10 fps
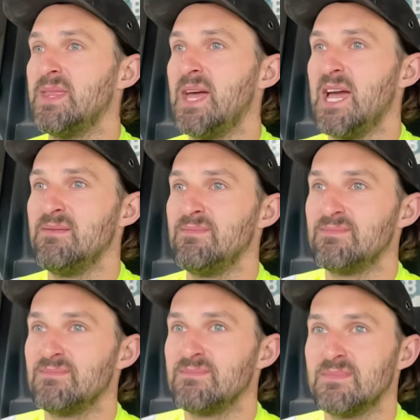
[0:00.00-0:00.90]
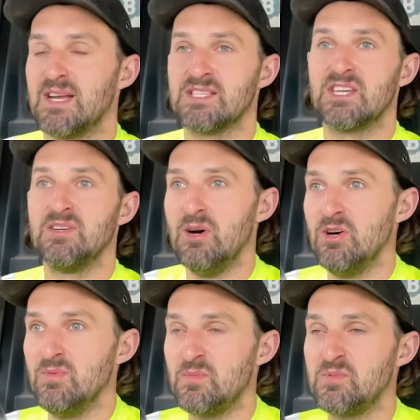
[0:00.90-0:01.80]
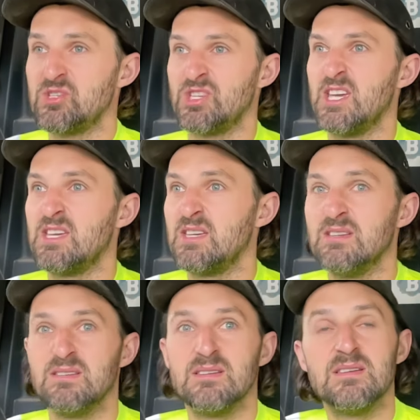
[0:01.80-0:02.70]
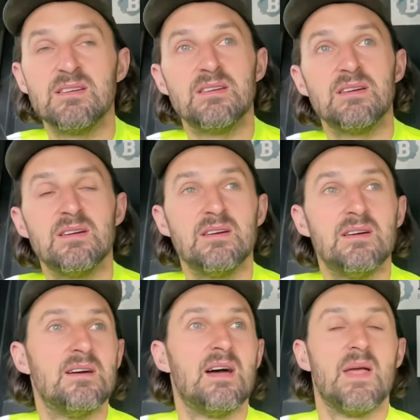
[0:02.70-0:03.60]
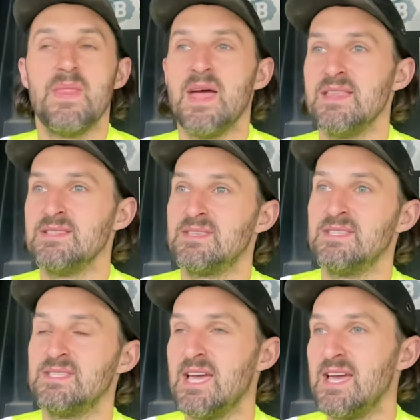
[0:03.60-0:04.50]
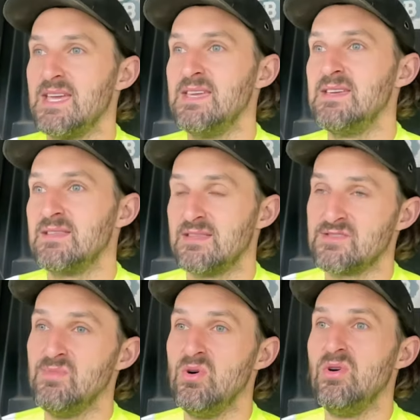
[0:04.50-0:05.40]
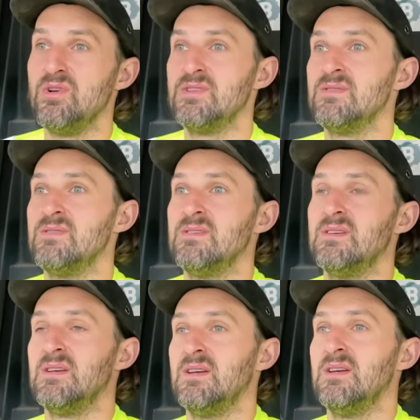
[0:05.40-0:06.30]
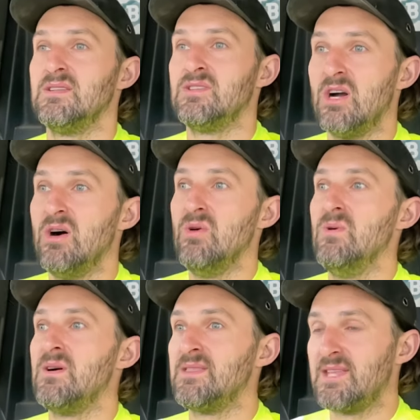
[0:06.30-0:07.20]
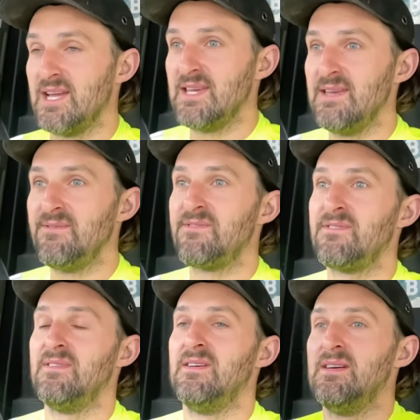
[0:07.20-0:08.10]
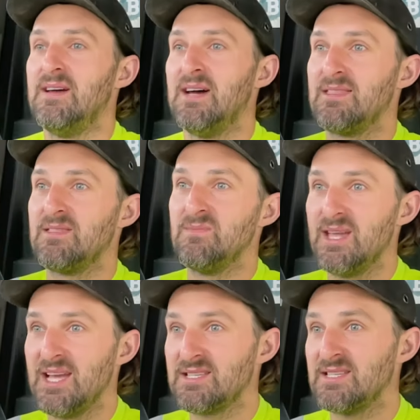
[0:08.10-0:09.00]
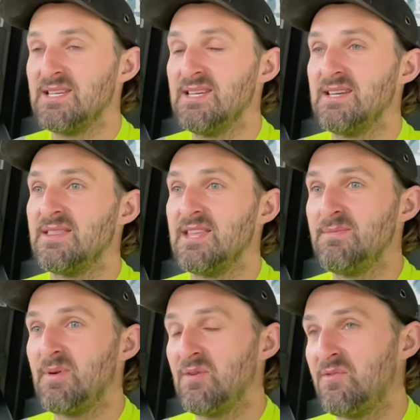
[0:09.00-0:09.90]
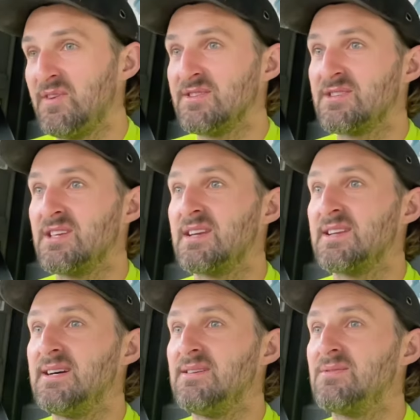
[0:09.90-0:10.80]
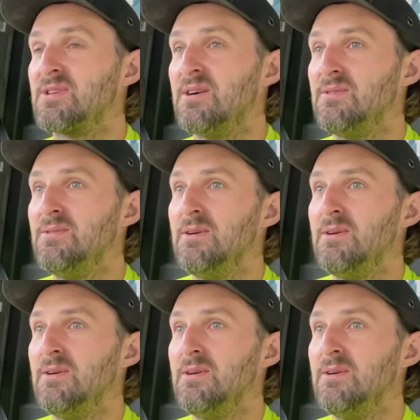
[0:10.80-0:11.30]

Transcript: then had to go home and was sick. And then today, this morning, Joe and Dave had them yesterday and they both feel sick now, so